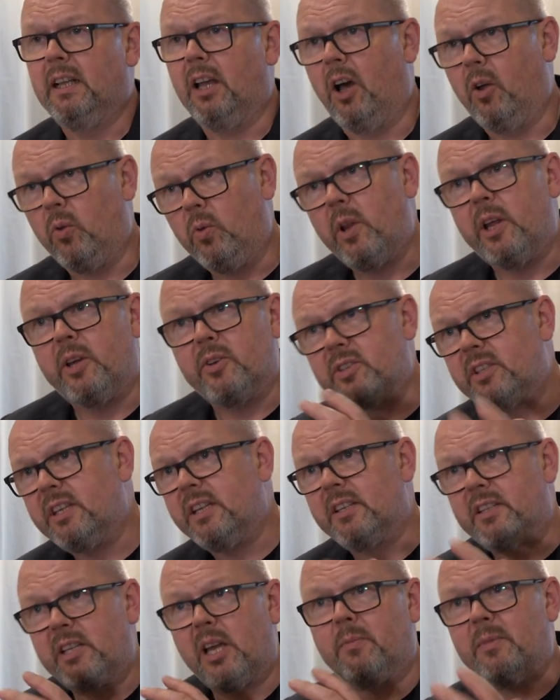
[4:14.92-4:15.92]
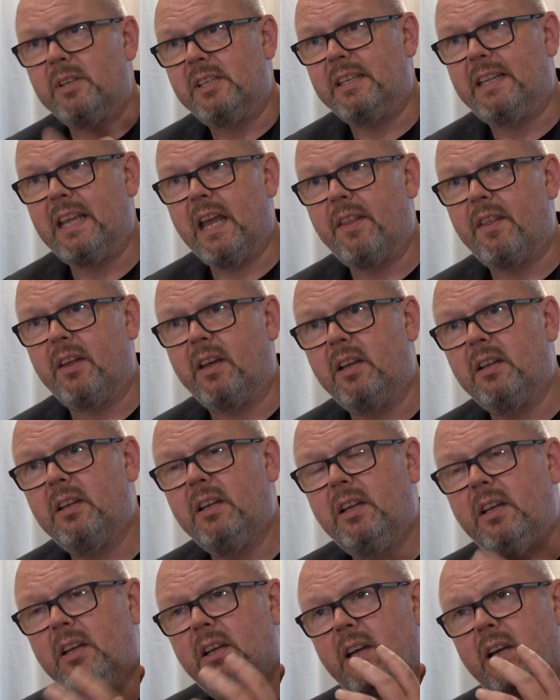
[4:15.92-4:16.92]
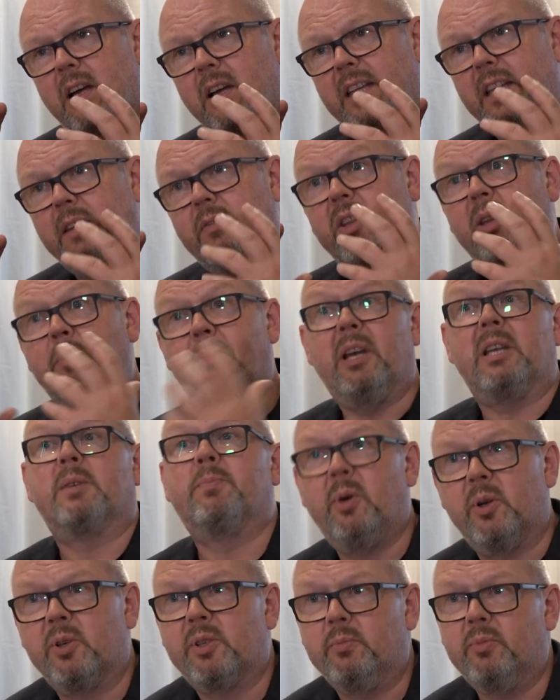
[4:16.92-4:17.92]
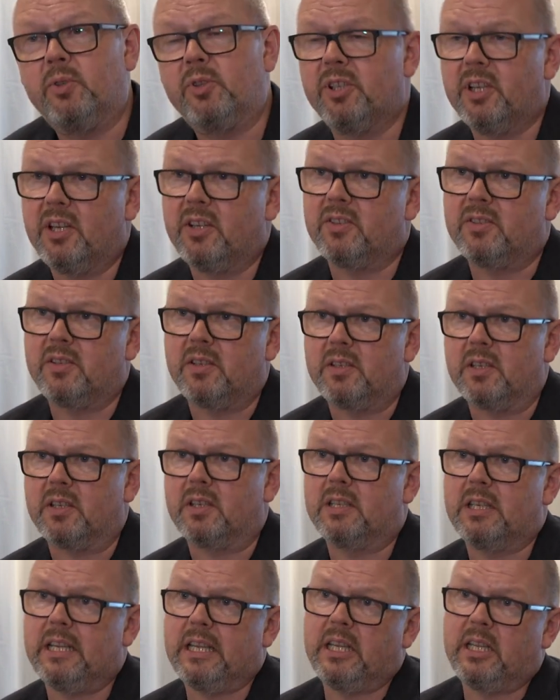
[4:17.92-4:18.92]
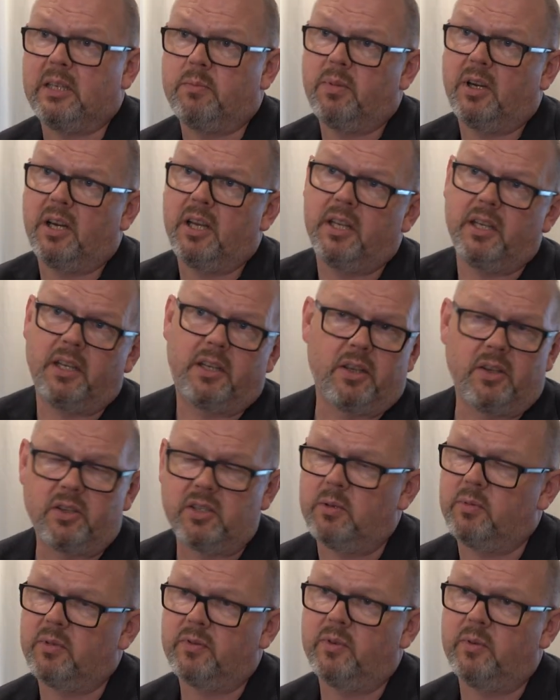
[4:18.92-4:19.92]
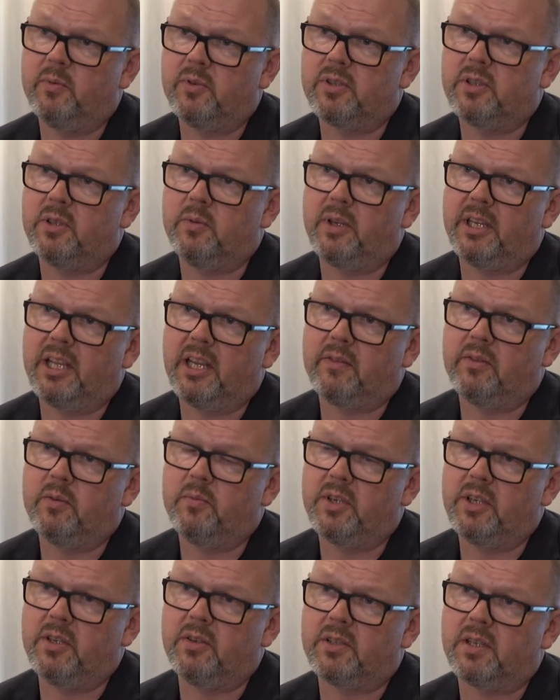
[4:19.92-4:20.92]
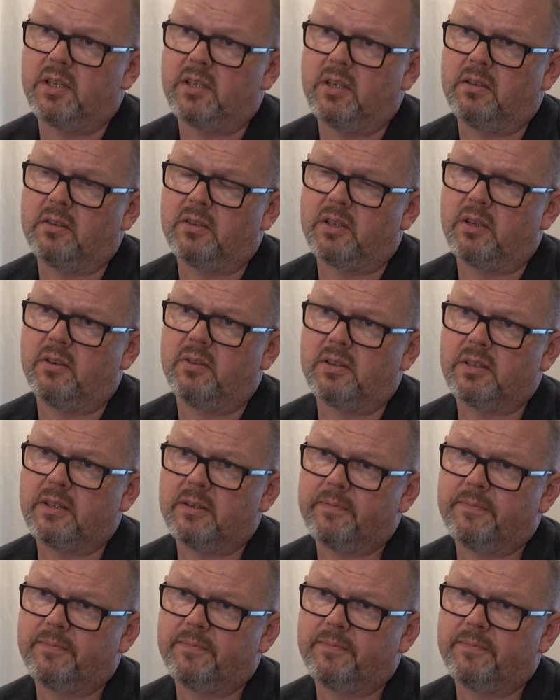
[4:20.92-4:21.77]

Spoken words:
All those things coming together are given the best possible chance to succeed by the acoustic performance that we get from the new 600 series.